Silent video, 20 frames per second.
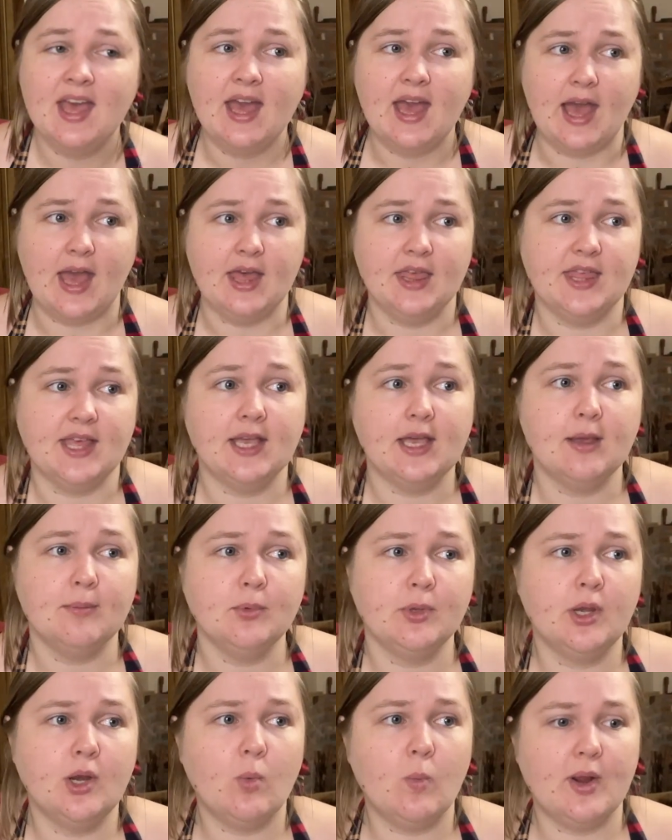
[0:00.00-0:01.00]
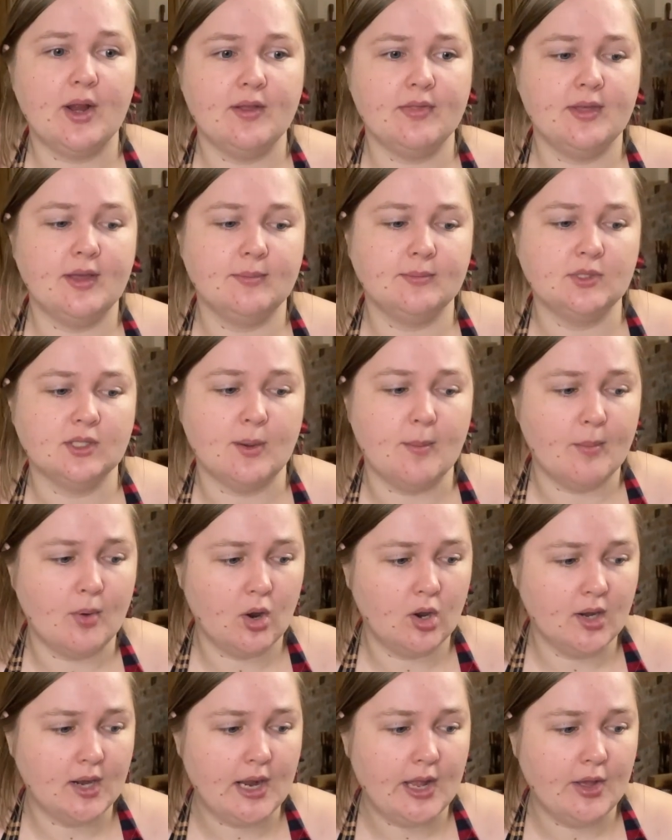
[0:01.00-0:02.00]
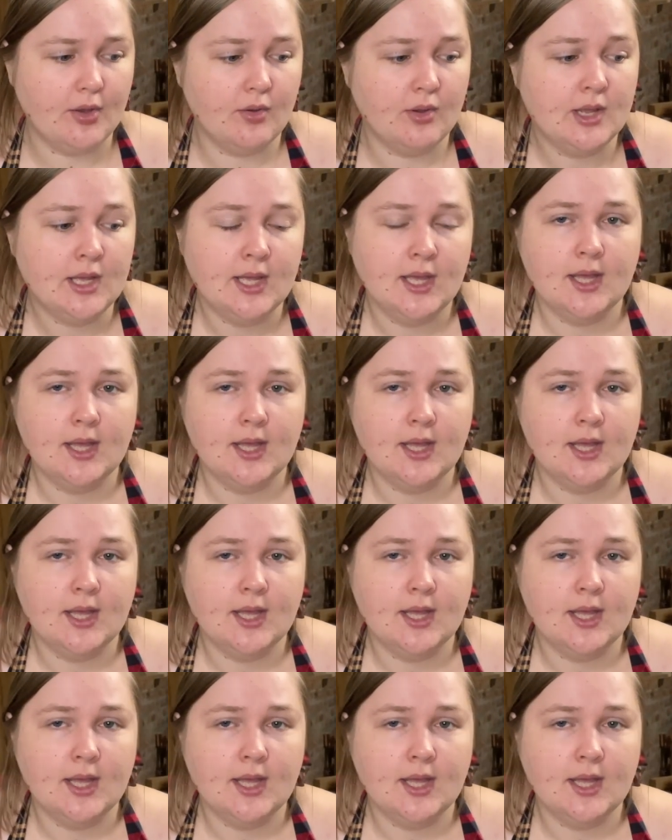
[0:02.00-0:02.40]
I think I'm gonna wear them tomorrow,